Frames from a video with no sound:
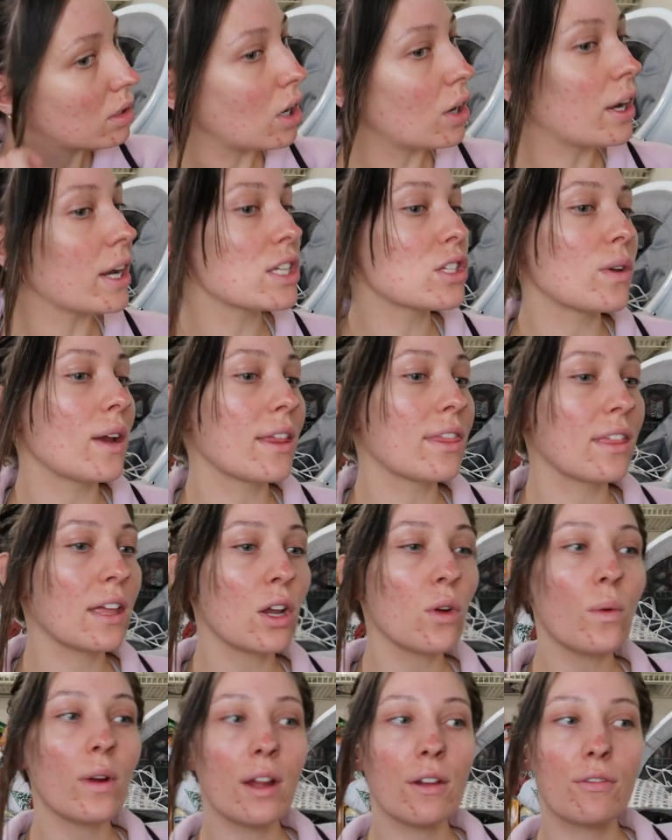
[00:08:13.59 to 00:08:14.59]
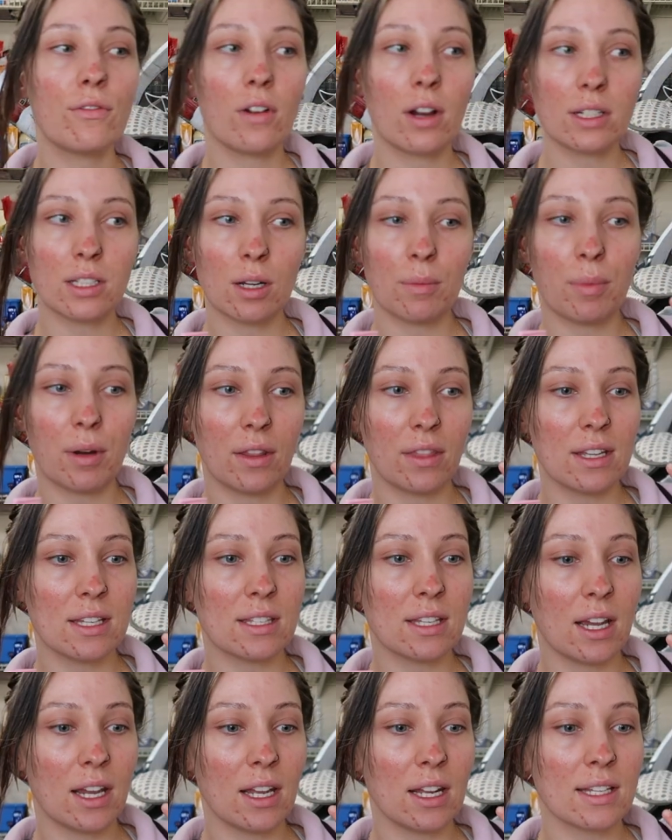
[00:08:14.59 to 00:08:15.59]
Okay, so I think where I fucked up on
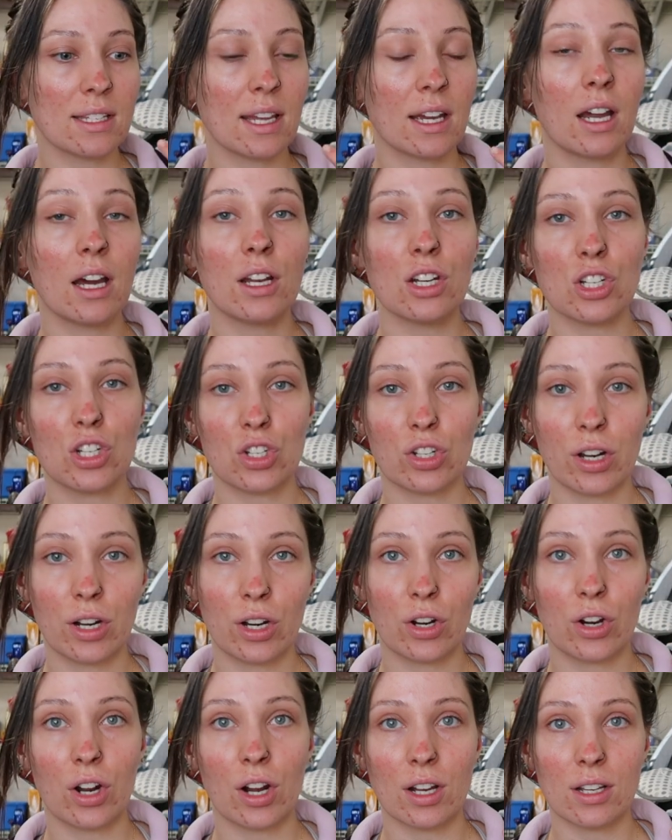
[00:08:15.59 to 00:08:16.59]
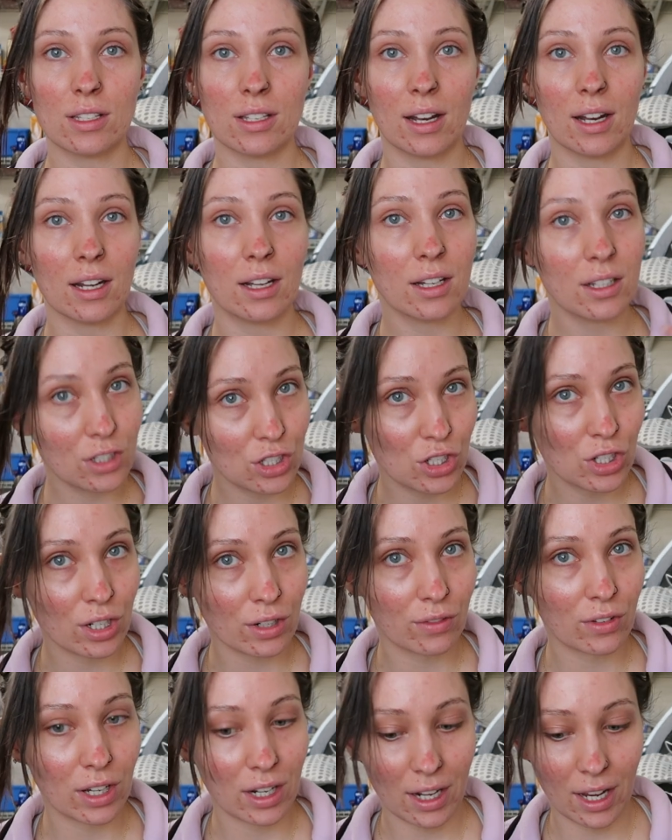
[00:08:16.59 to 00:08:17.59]
this side is I cut it straight across, and I should
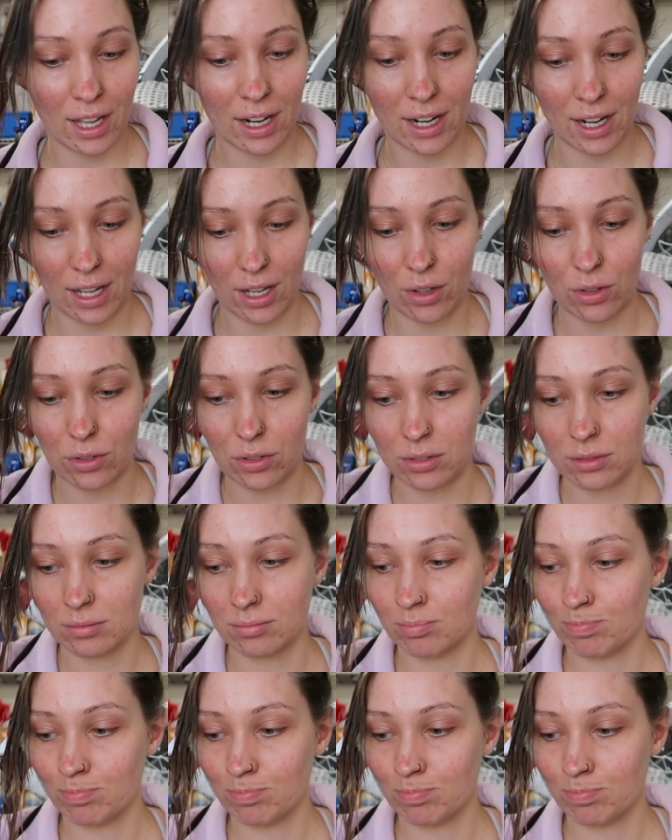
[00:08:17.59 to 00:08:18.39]
have cut it at an angle.